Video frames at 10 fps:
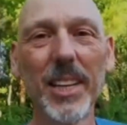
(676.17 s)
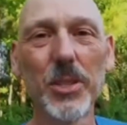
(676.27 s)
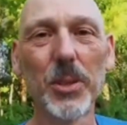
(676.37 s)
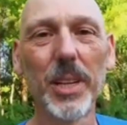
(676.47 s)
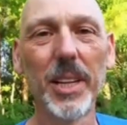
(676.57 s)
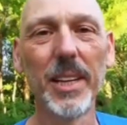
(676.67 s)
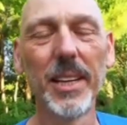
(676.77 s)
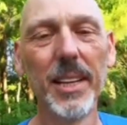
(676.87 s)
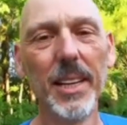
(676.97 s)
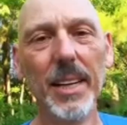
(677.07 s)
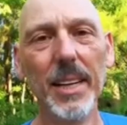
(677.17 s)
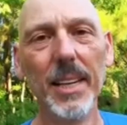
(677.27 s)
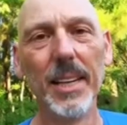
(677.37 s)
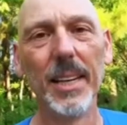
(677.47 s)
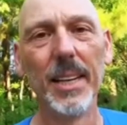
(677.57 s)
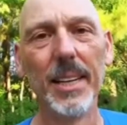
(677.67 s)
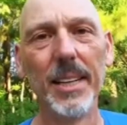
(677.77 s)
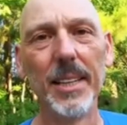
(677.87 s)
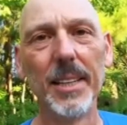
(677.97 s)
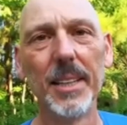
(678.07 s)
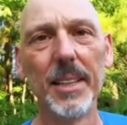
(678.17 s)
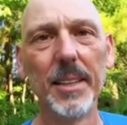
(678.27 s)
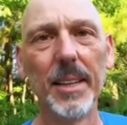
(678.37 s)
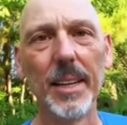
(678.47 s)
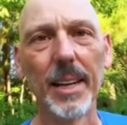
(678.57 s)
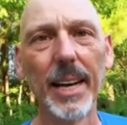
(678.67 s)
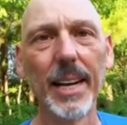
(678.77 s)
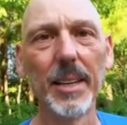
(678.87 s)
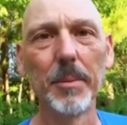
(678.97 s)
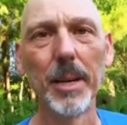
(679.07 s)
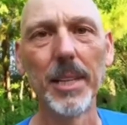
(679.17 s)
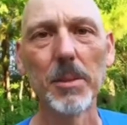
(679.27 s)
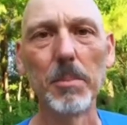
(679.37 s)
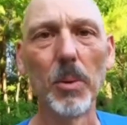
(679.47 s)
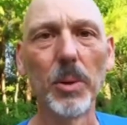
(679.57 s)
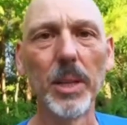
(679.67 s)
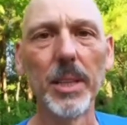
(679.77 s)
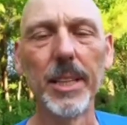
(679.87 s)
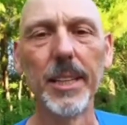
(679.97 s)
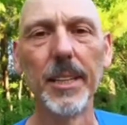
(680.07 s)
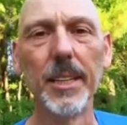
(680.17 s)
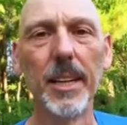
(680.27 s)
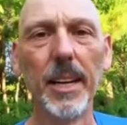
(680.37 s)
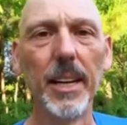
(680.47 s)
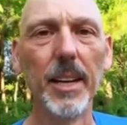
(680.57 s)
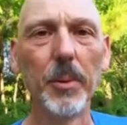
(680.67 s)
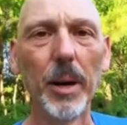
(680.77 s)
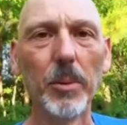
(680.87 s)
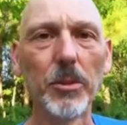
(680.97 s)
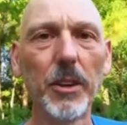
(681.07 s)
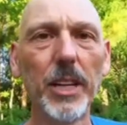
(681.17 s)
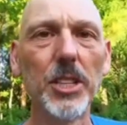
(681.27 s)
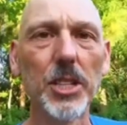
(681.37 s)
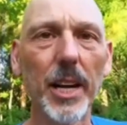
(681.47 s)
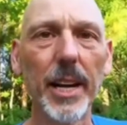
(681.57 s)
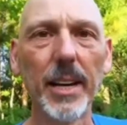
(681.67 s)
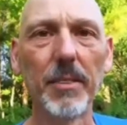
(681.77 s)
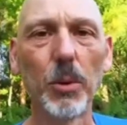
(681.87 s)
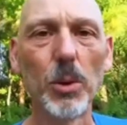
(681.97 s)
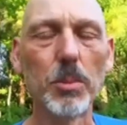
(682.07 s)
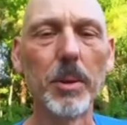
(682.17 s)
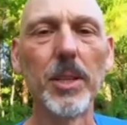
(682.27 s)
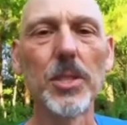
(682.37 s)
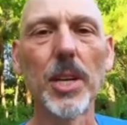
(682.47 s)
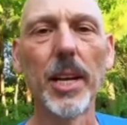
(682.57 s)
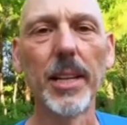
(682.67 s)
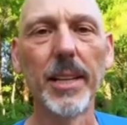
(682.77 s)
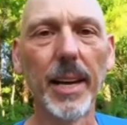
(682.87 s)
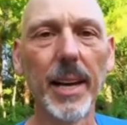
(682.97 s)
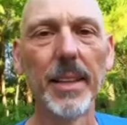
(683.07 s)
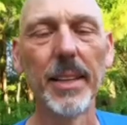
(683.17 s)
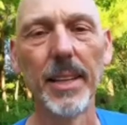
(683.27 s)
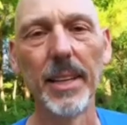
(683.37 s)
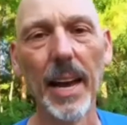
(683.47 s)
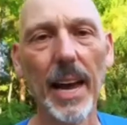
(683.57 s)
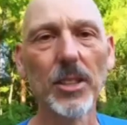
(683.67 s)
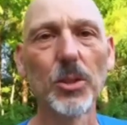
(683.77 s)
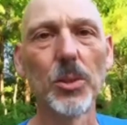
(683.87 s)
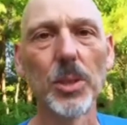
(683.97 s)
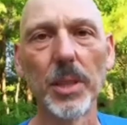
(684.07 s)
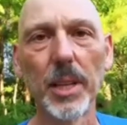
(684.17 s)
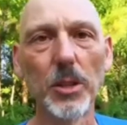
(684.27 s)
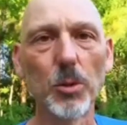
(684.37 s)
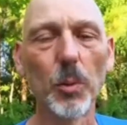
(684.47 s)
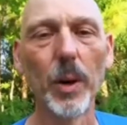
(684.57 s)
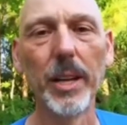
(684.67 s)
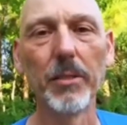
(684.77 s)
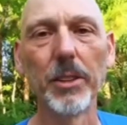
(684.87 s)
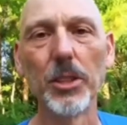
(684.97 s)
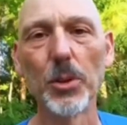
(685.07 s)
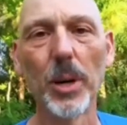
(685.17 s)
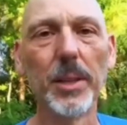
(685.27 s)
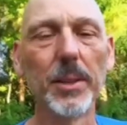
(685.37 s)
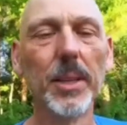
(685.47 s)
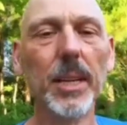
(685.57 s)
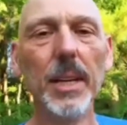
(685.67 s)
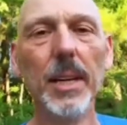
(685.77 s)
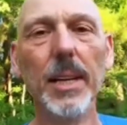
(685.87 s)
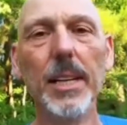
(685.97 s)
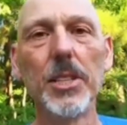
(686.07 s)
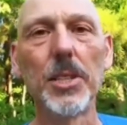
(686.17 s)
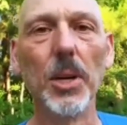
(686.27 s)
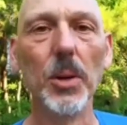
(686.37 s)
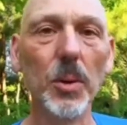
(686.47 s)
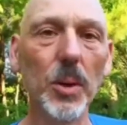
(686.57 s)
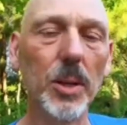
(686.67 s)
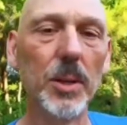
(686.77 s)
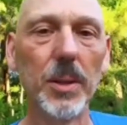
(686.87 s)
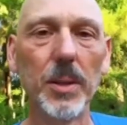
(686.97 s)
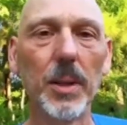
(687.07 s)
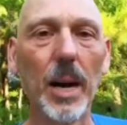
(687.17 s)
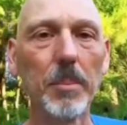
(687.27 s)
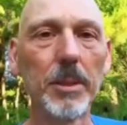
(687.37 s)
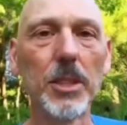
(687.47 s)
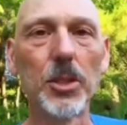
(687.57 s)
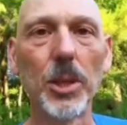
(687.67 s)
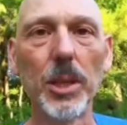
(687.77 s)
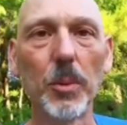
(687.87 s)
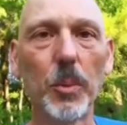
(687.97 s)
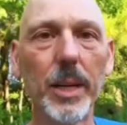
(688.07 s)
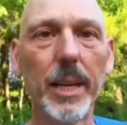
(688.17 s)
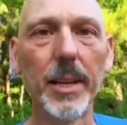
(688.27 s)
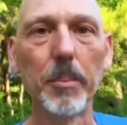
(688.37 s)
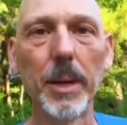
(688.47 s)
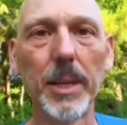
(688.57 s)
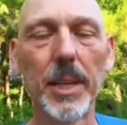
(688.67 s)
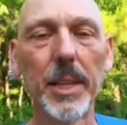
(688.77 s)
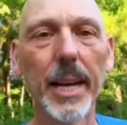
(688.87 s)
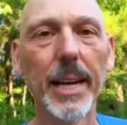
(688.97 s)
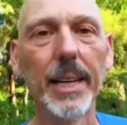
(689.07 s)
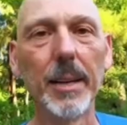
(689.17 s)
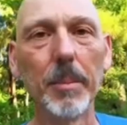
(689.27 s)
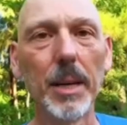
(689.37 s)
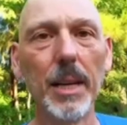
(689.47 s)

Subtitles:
yesterday I got up and got some mowing done, and when I was finished I had a voicemail saying that the axles and things were ready for the trailer. So hopped in the truck, went down and picked all that up,